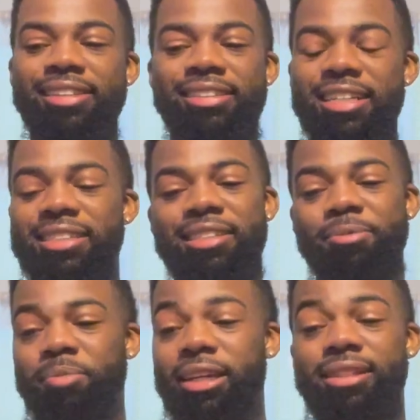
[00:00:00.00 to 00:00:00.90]

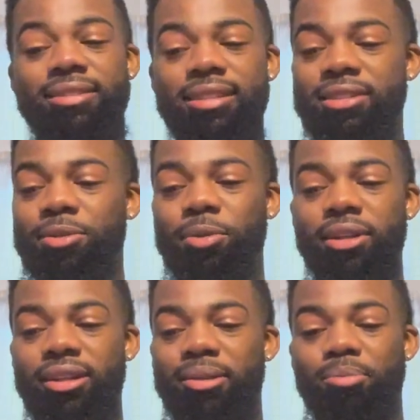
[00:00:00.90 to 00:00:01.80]
just be consistent with
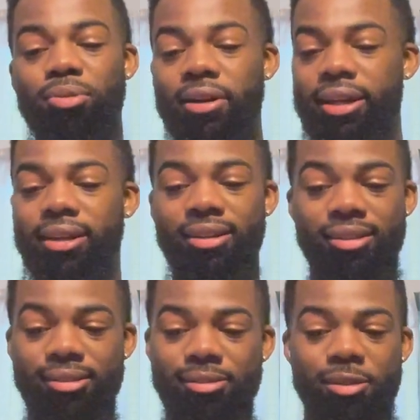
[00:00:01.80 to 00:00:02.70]
it. Pray.
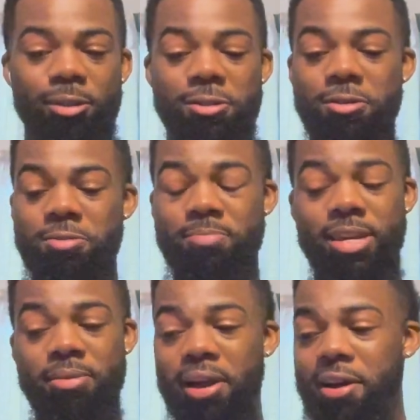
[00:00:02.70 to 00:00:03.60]

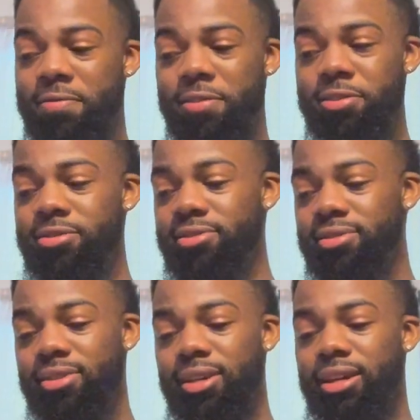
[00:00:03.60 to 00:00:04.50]
Keep God first.
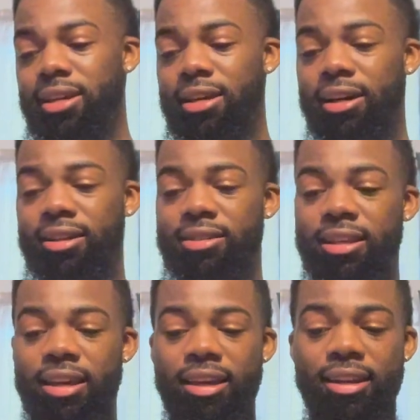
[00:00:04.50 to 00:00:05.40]
And
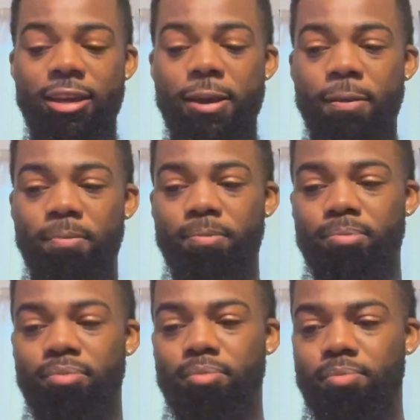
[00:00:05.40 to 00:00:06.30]
understand that
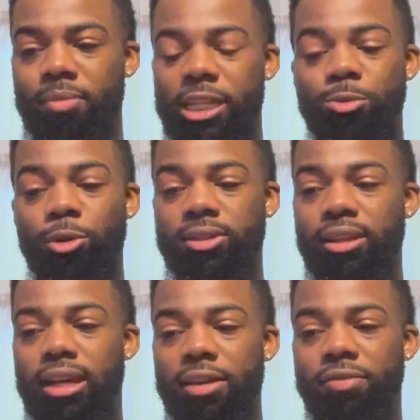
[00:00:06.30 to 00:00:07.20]
it's more to
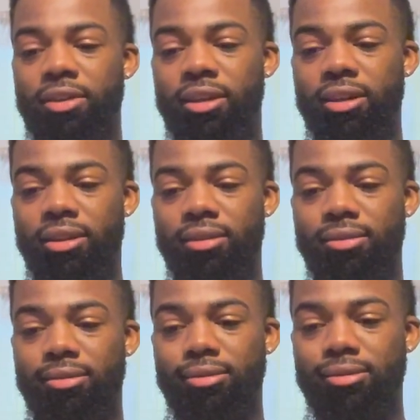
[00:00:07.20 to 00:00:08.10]
life than,
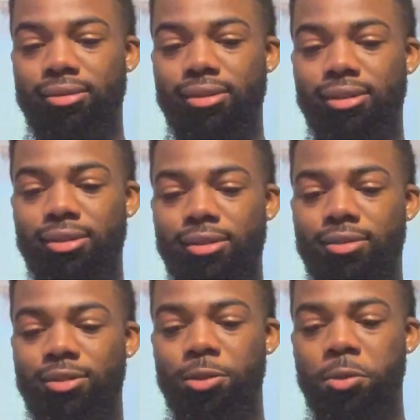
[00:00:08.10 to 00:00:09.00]

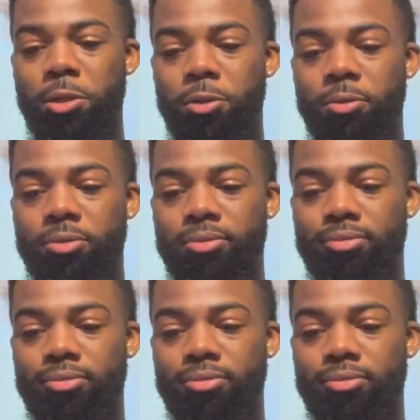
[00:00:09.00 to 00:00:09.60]
you know,